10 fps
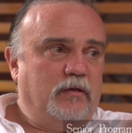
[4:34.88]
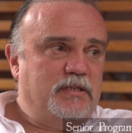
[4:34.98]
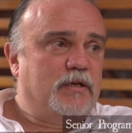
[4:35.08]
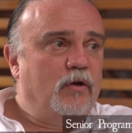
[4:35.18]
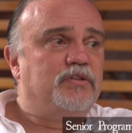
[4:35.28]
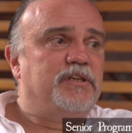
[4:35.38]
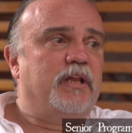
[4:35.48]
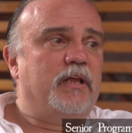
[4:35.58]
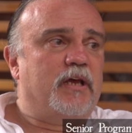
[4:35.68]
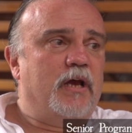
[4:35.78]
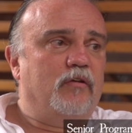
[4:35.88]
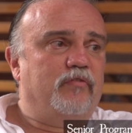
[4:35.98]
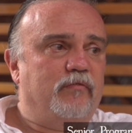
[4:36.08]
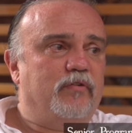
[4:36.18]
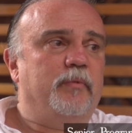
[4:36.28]
disclosing that kind
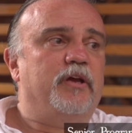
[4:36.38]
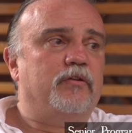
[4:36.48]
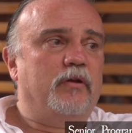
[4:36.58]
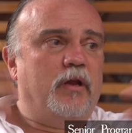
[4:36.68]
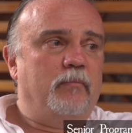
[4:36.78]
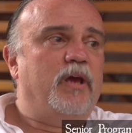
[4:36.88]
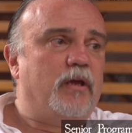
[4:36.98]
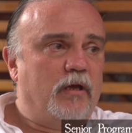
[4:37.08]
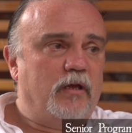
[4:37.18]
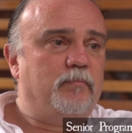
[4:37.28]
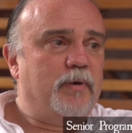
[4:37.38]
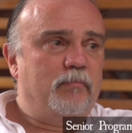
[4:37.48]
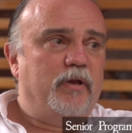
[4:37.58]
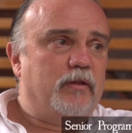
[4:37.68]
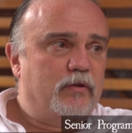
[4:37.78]
of information and making it
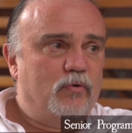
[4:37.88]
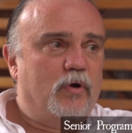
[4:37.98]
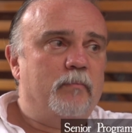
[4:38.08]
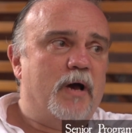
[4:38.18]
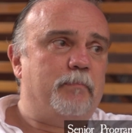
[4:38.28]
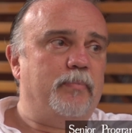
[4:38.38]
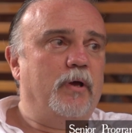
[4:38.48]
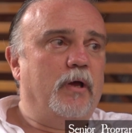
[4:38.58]
public through a map.